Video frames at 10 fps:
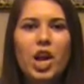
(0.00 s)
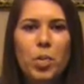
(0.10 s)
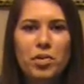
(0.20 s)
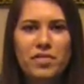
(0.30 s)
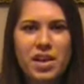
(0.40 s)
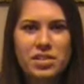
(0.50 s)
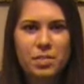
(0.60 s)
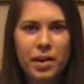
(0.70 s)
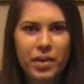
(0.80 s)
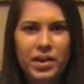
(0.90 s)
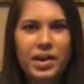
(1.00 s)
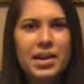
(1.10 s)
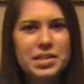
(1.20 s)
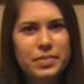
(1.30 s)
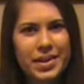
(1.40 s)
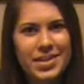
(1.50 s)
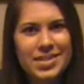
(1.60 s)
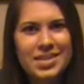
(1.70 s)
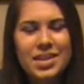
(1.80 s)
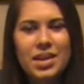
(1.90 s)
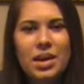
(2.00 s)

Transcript: Professor Bell and classmates.